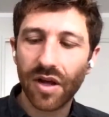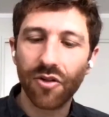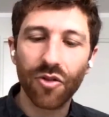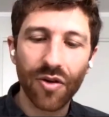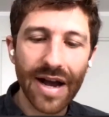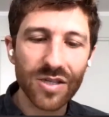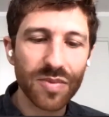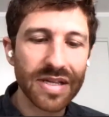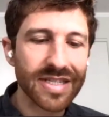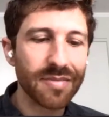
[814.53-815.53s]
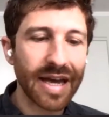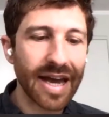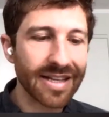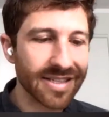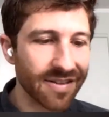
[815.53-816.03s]
Although there has been some
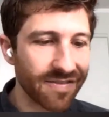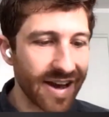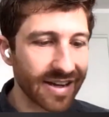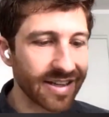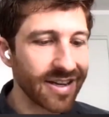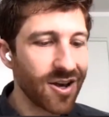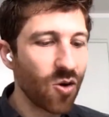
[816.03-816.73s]
gains in the fact that